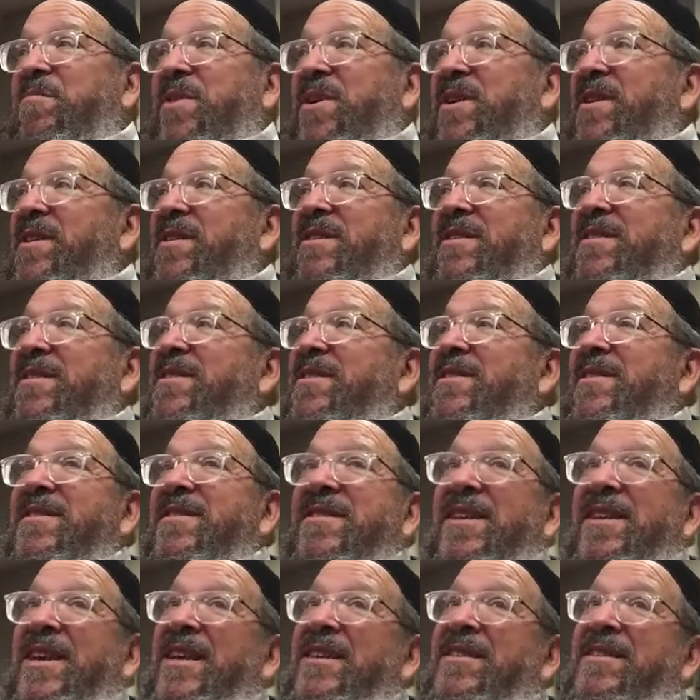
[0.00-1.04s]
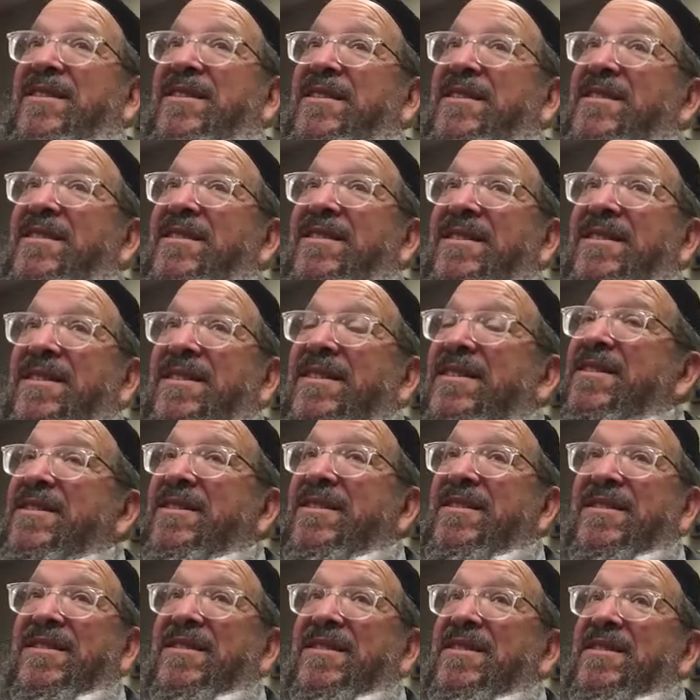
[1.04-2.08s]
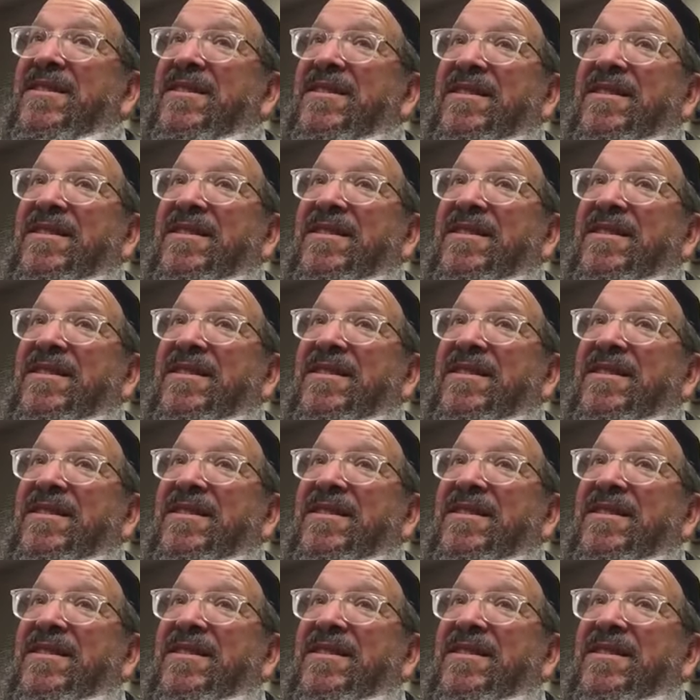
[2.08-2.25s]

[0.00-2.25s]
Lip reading: But this